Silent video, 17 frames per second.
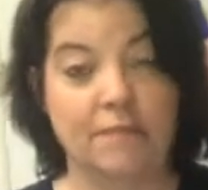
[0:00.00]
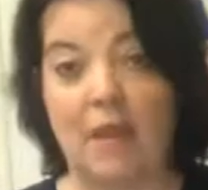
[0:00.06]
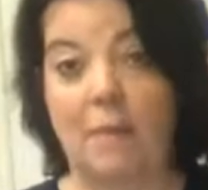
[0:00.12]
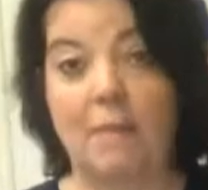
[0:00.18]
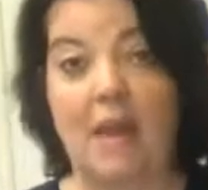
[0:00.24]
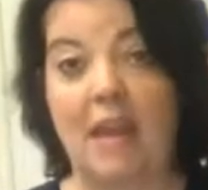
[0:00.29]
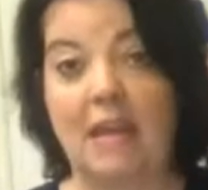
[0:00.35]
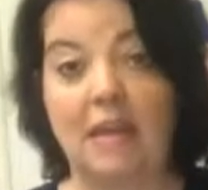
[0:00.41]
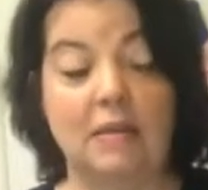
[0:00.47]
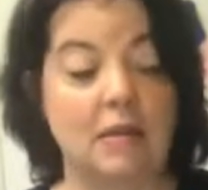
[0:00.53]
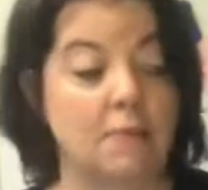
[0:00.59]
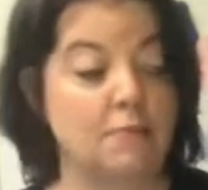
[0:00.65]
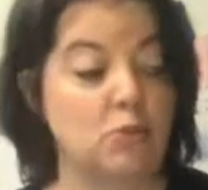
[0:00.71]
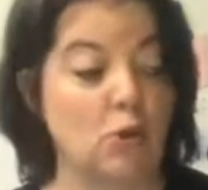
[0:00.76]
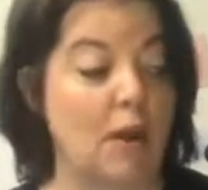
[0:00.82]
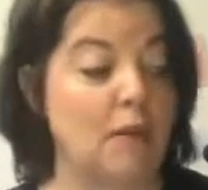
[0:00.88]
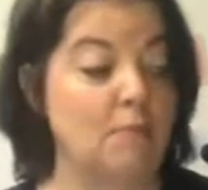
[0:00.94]
I may end
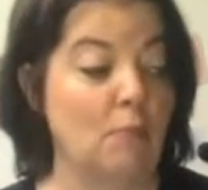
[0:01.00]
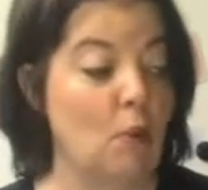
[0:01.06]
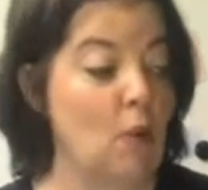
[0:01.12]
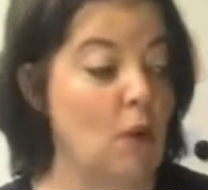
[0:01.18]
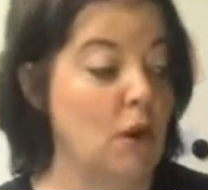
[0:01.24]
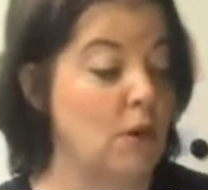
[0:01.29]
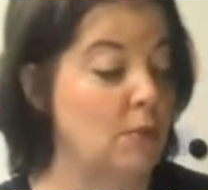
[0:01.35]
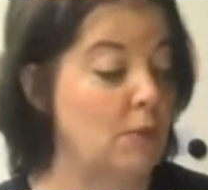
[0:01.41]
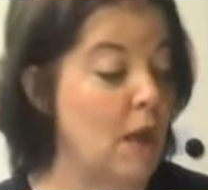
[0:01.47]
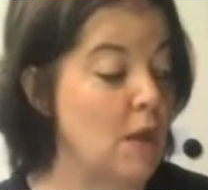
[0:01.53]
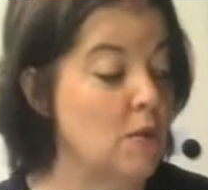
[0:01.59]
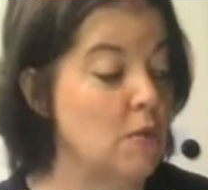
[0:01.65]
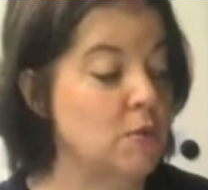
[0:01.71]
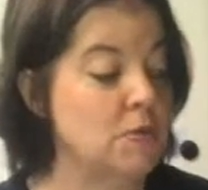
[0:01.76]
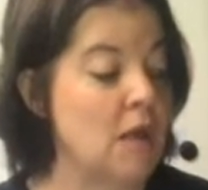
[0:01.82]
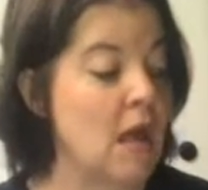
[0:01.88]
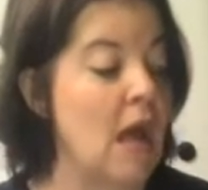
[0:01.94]
up shredding more, who
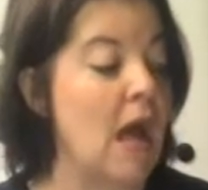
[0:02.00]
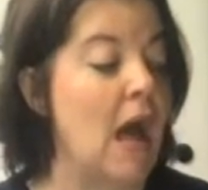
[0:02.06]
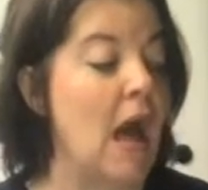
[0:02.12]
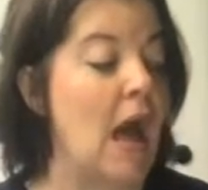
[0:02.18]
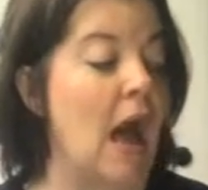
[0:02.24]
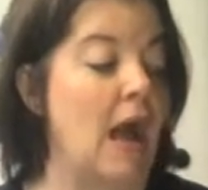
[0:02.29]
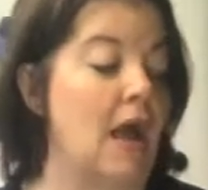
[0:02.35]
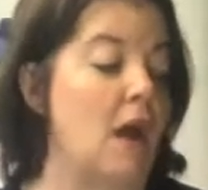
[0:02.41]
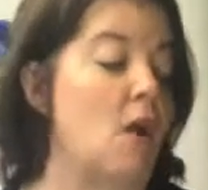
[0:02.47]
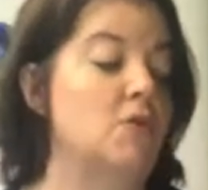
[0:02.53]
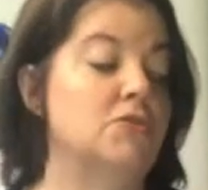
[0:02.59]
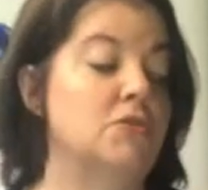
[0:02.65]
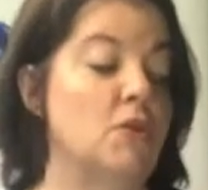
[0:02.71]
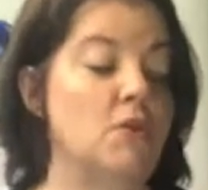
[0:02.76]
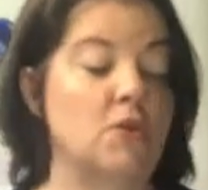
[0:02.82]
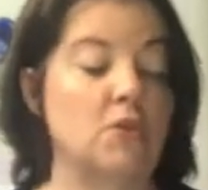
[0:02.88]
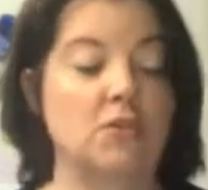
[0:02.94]
knows. I
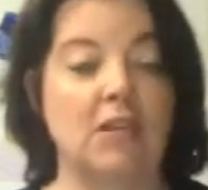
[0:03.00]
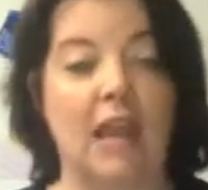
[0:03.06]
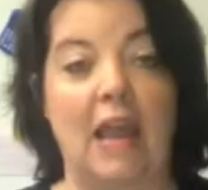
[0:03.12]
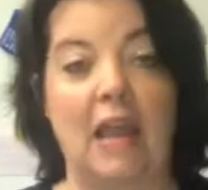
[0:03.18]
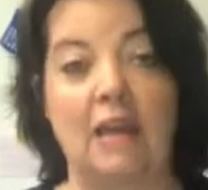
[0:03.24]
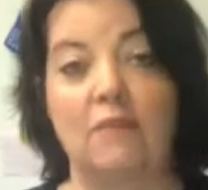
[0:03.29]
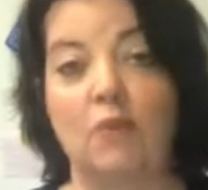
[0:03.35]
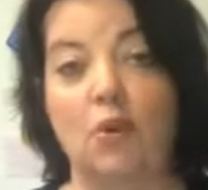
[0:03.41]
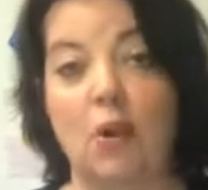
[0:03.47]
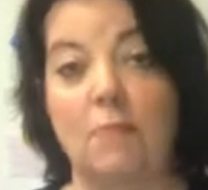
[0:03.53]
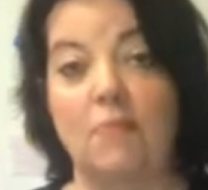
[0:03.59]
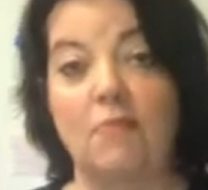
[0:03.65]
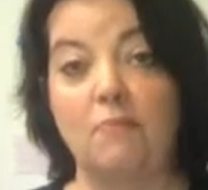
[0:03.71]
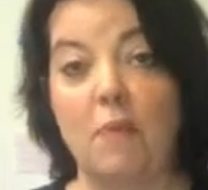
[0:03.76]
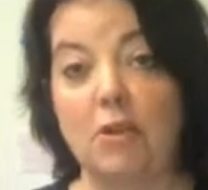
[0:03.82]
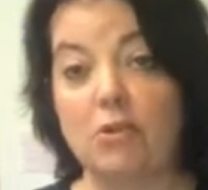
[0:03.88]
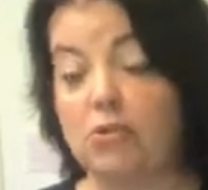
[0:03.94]
also used a can of cream
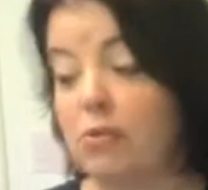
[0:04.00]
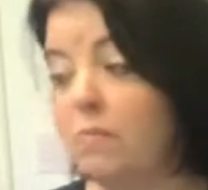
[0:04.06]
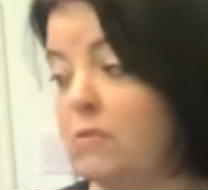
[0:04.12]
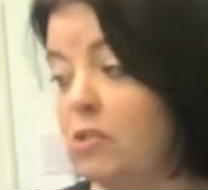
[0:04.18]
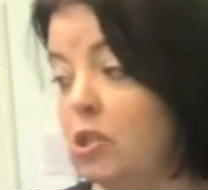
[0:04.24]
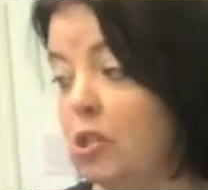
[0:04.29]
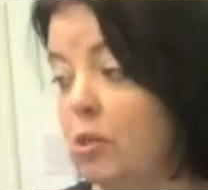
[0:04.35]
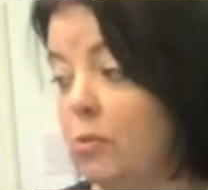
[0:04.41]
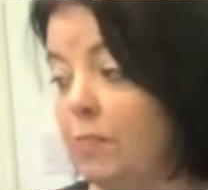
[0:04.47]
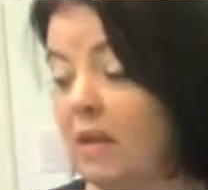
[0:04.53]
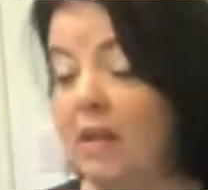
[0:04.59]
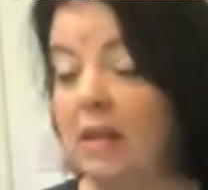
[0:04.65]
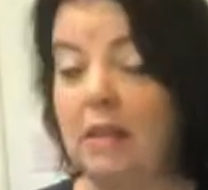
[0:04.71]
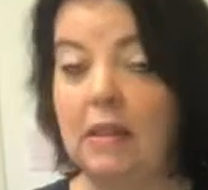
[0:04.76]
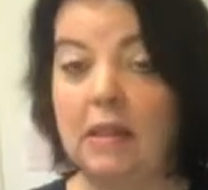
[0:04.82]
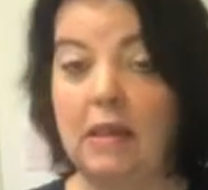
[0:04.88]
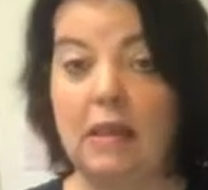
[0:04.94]
of mushroom soup
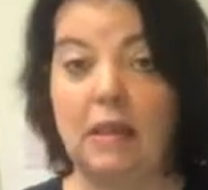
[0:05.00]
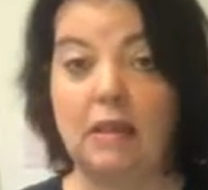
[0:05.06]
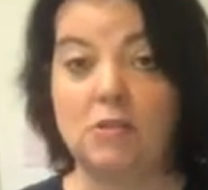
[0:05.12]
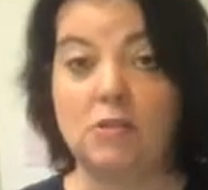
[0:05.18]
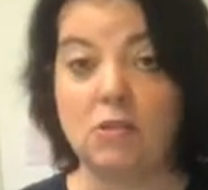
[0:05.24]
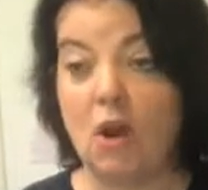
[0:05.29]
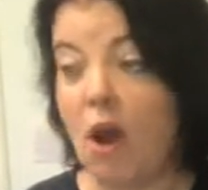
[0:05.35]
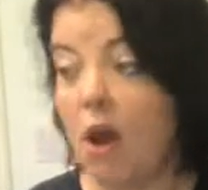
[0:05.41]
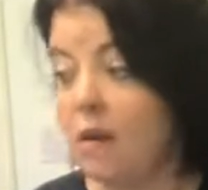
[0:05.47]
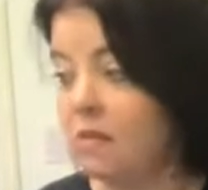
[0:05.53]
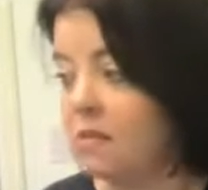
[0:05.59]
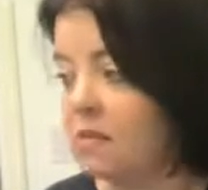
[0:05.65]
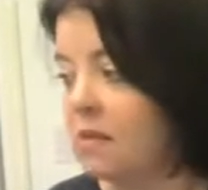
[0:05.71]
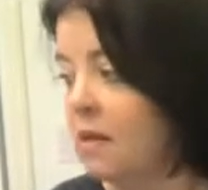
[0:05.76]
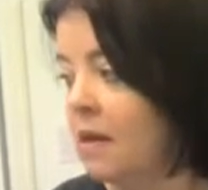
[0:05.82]
in the sauce.